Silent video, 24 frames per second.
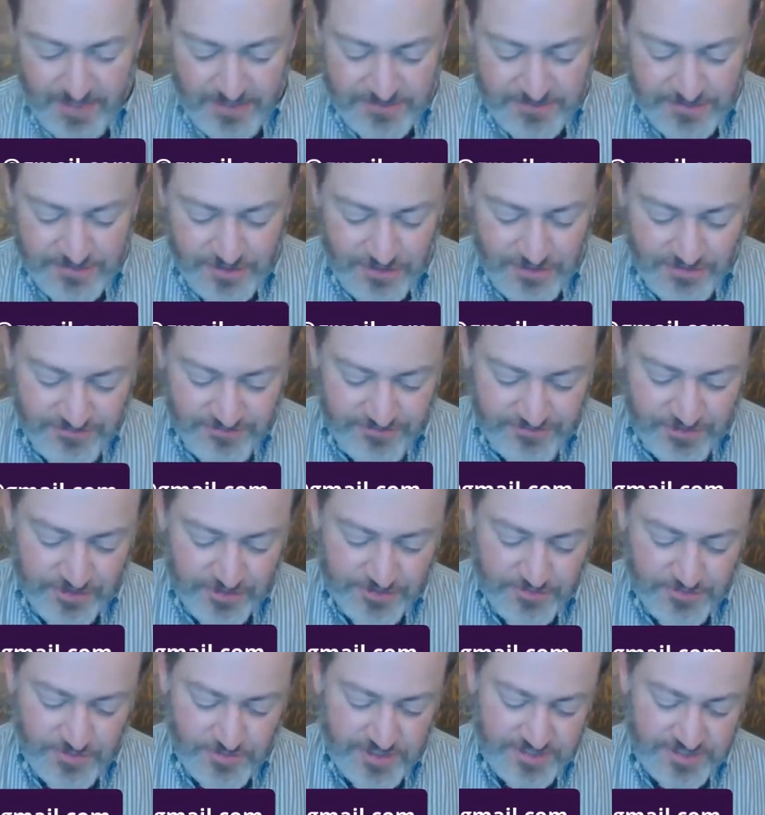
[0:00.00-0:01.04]
So the
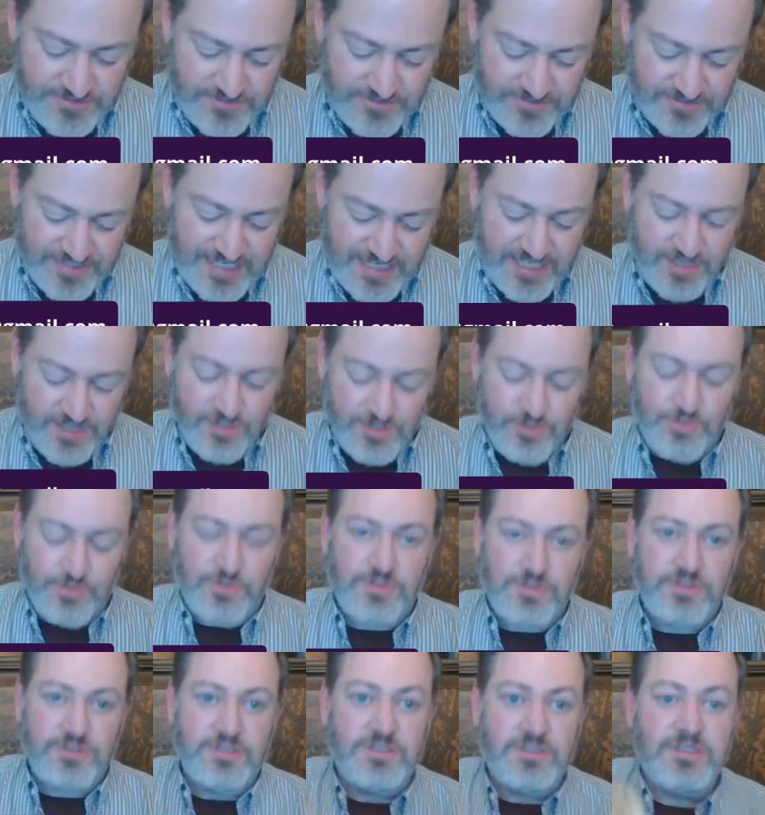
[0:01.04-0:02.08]
first one is this kind of
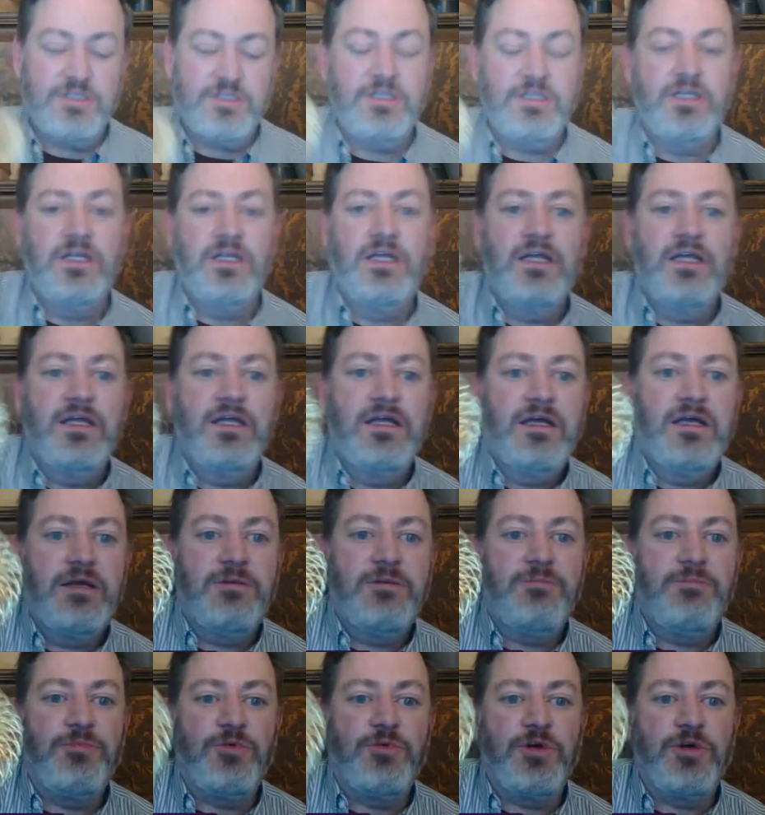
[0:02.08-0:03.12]
cool
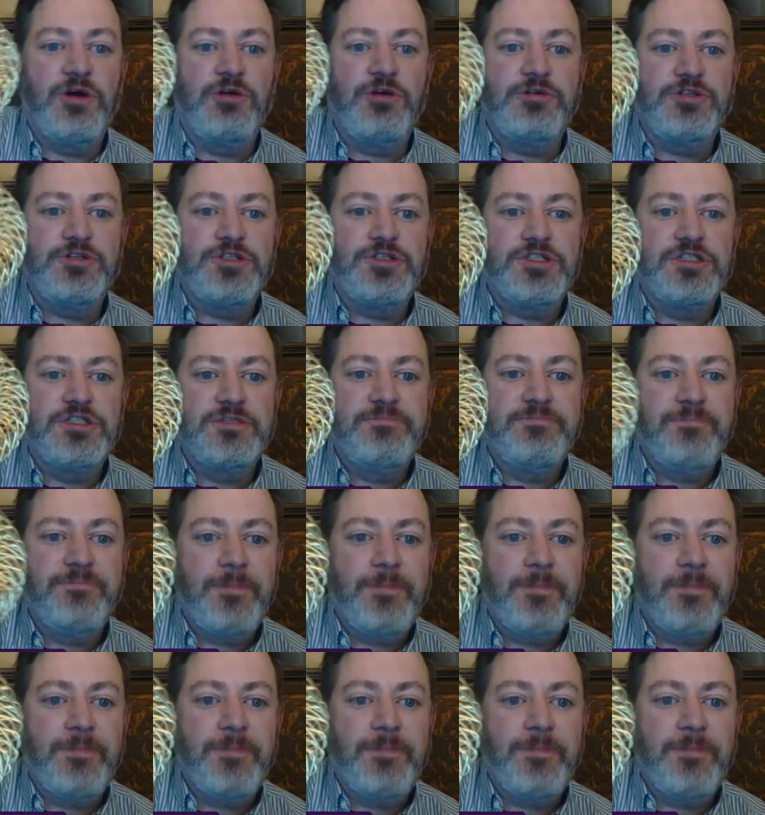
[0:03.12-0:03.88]
brooch.